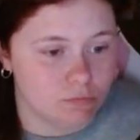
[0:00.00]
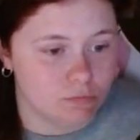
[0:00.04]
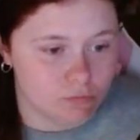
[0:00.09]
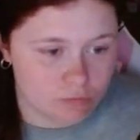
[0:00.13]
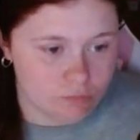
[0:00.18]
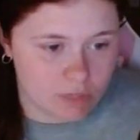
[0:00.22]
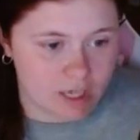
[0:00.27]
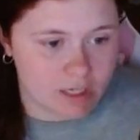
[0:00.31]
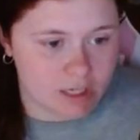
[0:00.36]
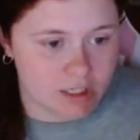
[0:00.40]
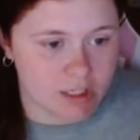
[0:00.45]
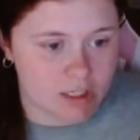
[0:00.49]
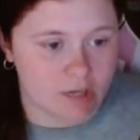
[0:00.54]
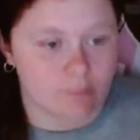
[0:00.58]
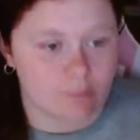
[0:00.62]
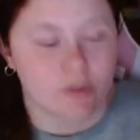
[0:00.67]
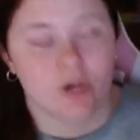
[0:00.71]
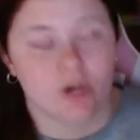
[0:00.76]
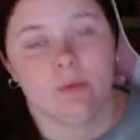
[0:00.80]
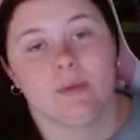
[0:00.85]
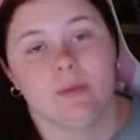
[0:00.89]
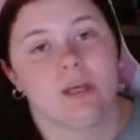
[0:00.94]
ended up
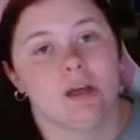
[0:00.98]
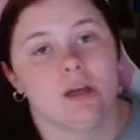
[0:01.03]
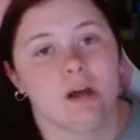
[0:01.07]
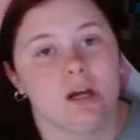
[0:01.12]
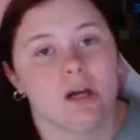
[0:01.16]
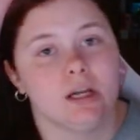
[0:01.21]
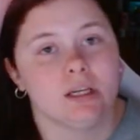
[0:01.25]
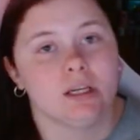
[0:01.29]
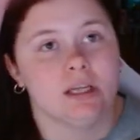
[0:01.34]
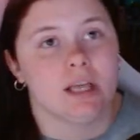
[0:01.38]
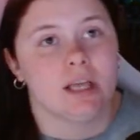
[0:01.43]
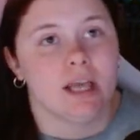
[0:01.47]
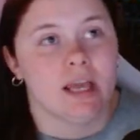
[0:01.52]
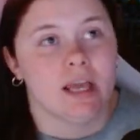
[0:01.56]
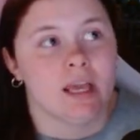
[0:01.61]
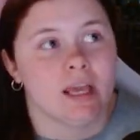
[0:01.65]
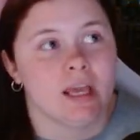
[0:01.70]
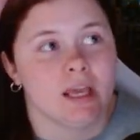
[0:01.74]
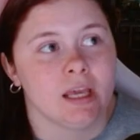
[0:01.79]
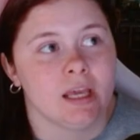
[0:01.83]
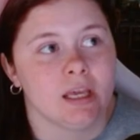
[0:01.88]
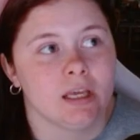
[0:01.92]
going on
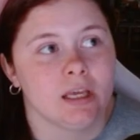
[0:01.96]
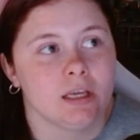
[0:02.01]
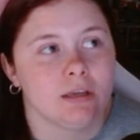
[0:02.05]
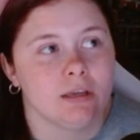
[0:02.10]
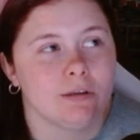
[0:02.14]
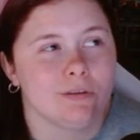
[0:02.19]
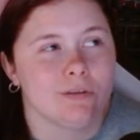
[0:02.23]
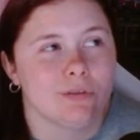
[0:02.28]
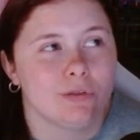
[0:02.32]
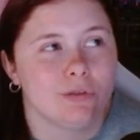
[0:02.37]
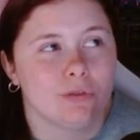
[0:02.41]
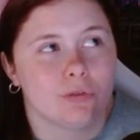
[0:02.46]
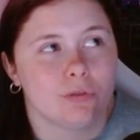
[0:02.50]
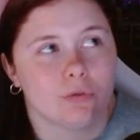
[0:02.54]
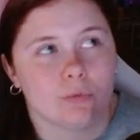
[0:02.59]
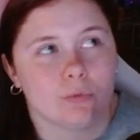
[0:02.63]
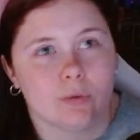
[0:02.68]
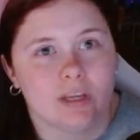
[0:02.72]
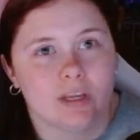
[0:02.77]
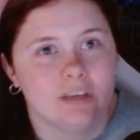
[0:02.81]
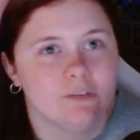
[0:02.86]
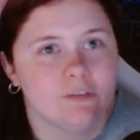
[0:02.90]
a
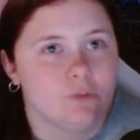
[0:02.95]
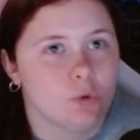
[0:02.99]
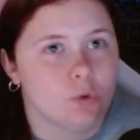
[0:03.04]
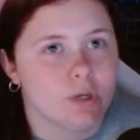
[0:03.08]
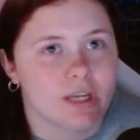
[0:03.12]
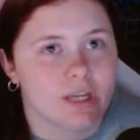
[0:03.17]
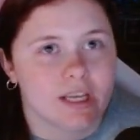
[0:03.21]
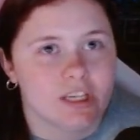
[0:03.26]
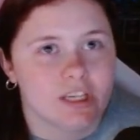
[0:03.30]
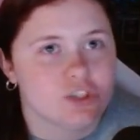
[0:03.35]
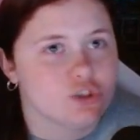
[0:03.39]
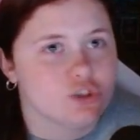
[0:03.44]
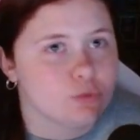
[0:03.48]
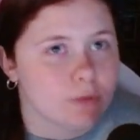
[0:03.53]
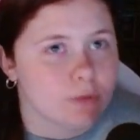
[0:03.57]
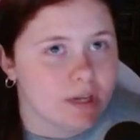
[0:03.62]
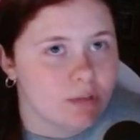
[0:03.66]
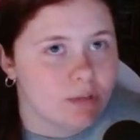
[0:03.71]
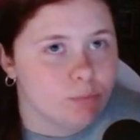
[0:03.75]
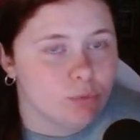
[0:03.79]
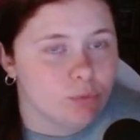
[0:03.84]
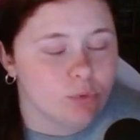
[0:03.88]
3-4 day
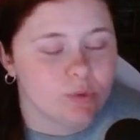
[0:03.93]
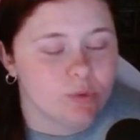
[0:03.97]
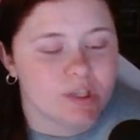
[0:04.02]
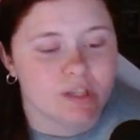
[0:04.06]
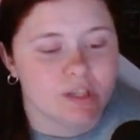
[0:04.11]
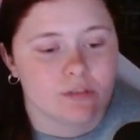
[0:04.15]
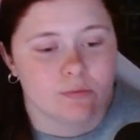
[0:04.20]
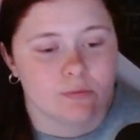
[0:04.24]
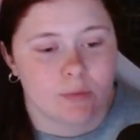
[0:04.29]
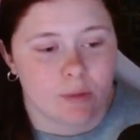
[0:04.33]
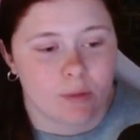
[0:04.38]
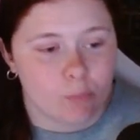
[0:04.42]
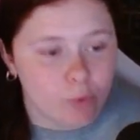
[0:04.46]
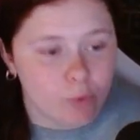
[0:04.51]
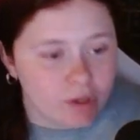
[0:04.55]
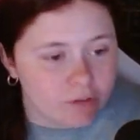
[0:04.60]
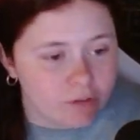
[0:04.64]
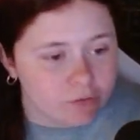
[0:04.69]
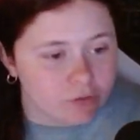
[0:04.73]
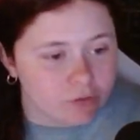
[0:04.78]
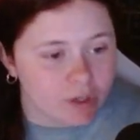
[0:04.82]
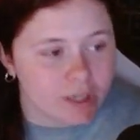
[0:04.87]
trip with my
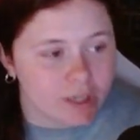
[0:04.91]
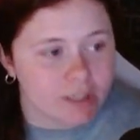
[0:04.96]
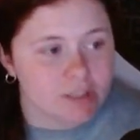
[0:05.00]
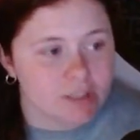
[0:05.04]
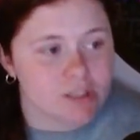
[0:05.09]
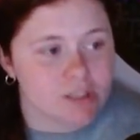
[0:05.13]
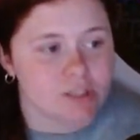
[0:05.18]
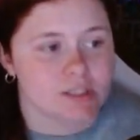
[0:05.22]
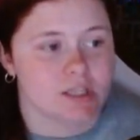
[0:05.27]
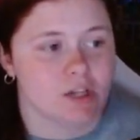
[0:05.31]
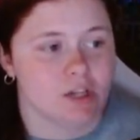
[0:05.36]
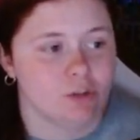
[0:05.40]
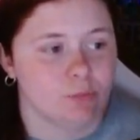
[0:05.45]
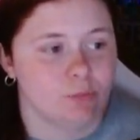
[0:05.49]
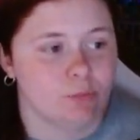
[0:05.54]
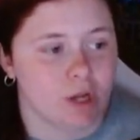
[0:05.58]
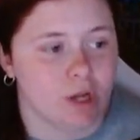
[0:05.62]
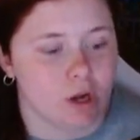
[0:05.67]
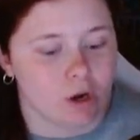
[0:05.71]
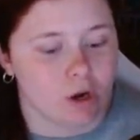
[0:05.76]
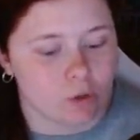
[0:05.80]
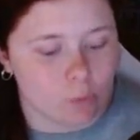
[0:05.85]
boyfriend to
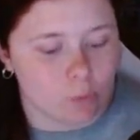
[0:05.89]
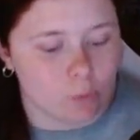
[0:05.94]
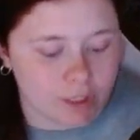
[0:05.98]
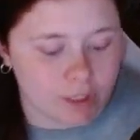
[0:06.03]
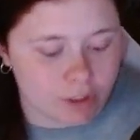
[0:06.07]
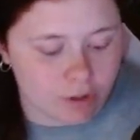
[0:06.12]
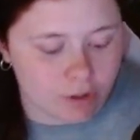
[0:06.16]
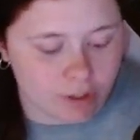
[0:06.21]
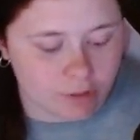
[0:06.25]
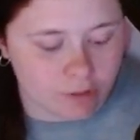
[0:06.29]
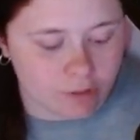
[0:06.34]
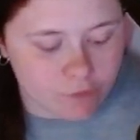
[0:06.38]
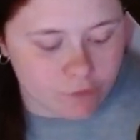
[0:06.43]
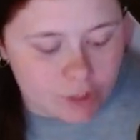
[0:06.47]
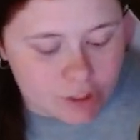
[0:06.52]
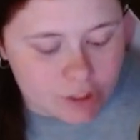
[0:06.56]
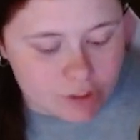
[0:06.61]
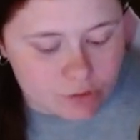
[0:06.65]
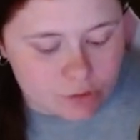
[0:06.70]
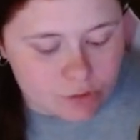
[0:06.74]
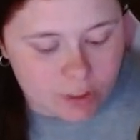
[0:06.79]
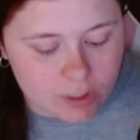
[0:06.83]
celebrate our 1 year
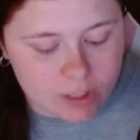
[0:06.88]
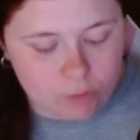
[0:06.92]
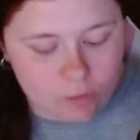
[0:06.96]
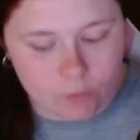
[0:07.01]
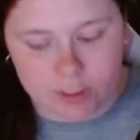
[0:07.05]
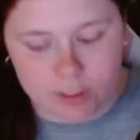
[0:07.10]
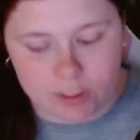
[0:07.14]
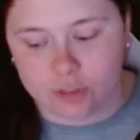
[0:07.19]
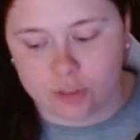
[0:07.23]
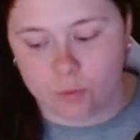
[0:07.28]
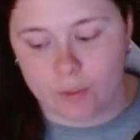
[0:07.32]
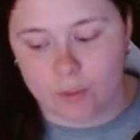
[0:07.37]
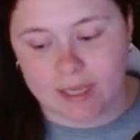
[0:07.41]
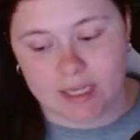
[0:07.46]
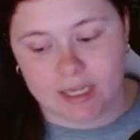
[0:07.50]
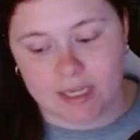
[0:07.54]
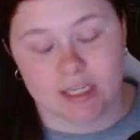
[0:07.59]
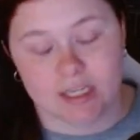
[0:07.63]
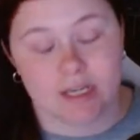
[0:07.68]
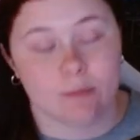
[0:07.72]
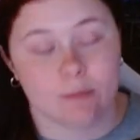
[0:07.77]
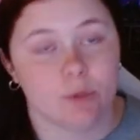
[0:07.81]
anniversary, which we
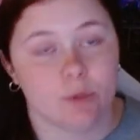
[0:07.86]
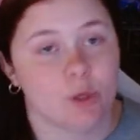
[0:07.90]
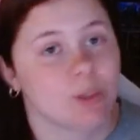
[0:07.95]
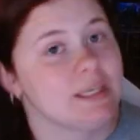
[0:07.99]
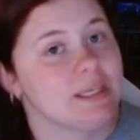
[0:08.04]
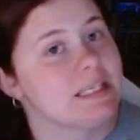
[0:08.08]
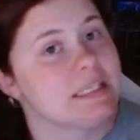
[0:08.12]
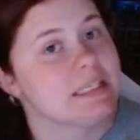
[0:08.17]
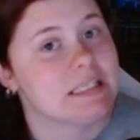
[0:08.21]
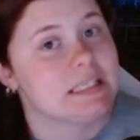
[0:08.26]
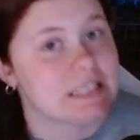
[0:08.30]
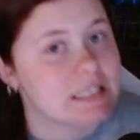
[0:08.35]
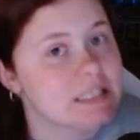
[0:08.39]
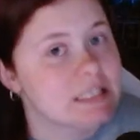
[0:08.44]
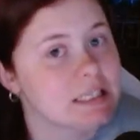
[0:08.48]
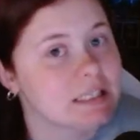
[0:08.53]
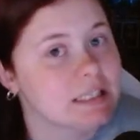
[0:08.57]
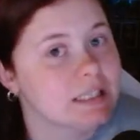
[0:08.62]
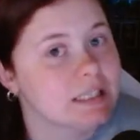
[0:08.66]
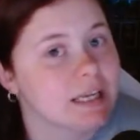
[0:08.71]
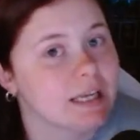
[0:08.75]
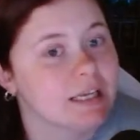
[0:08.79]
ended up going to
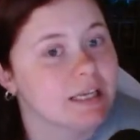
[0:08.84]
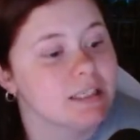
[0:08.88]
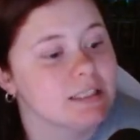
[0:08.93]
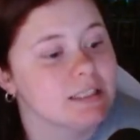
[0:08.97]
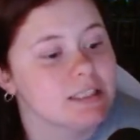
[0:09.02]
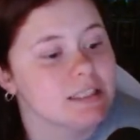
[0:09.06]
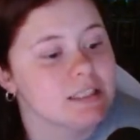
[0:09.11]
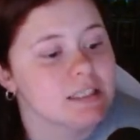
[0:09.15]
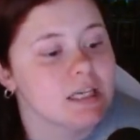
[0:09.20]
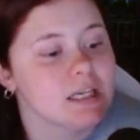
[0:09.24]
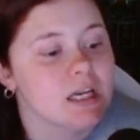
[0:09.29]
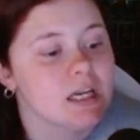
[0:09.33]
Disneyland.